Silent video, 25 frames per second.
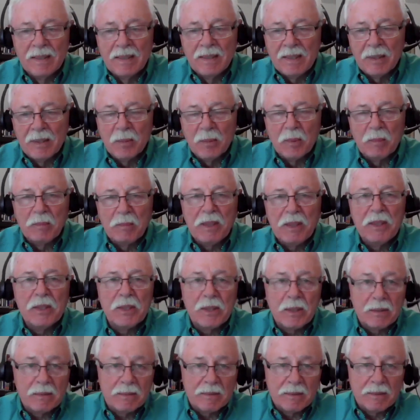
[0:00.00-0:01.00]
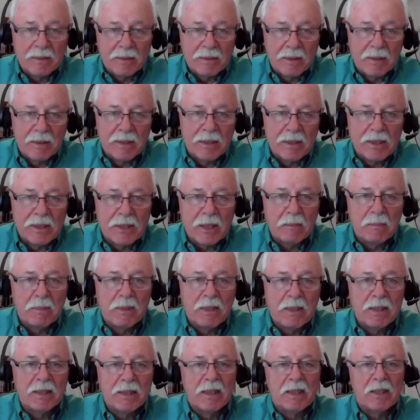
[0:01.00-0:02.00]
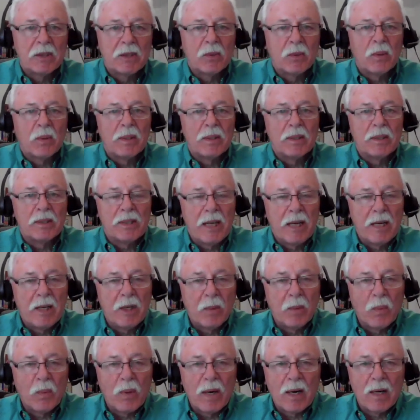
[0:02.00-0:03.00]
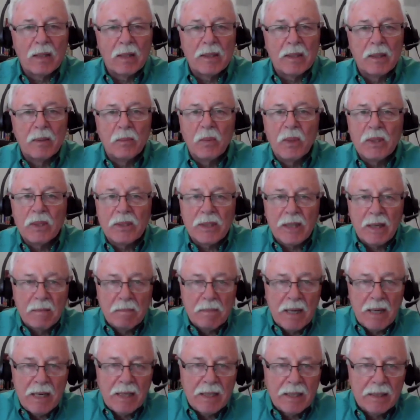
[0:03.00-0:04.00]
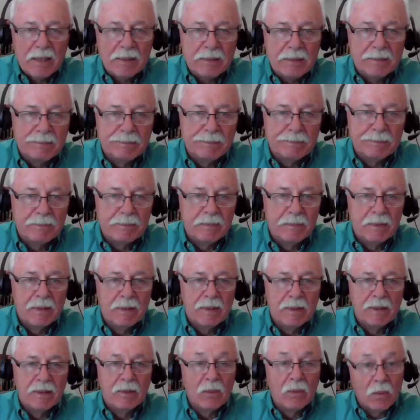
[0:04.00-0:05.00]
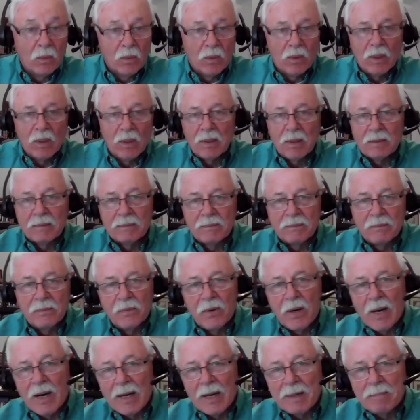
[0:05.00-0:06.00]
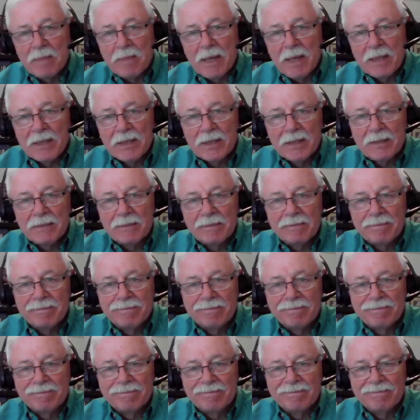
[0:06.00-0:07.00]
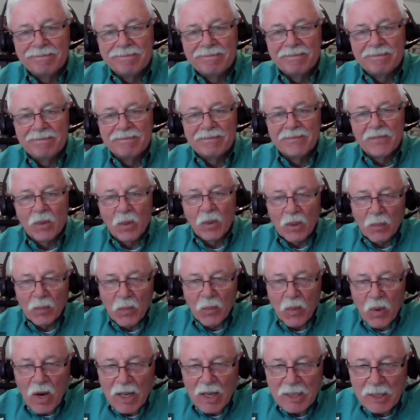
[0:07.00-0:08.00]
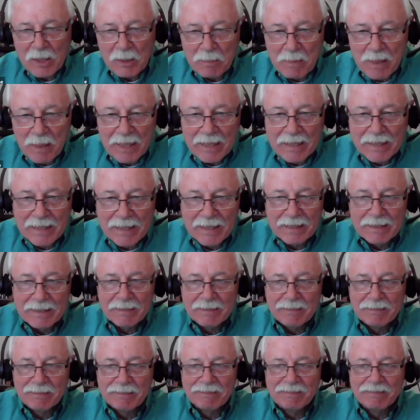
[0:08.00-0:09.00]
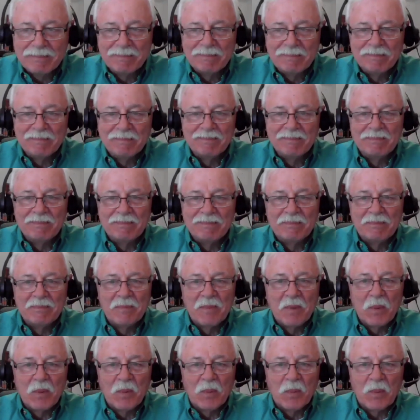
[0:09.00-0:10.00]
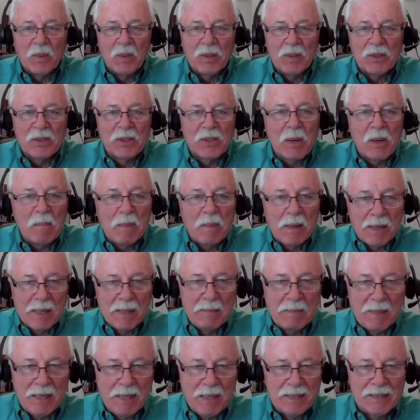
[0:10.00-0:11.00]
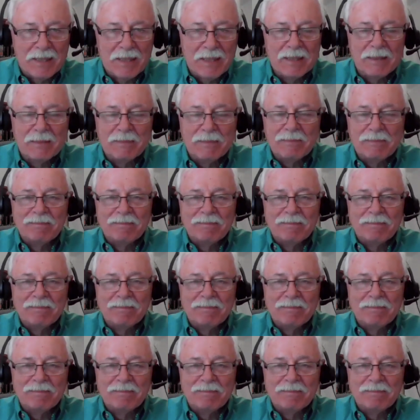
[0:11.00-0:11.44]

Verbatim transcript: It will be something that's going to take a while, and once I make it, or Rod makes it, or Ross makes it, or somebody makes it,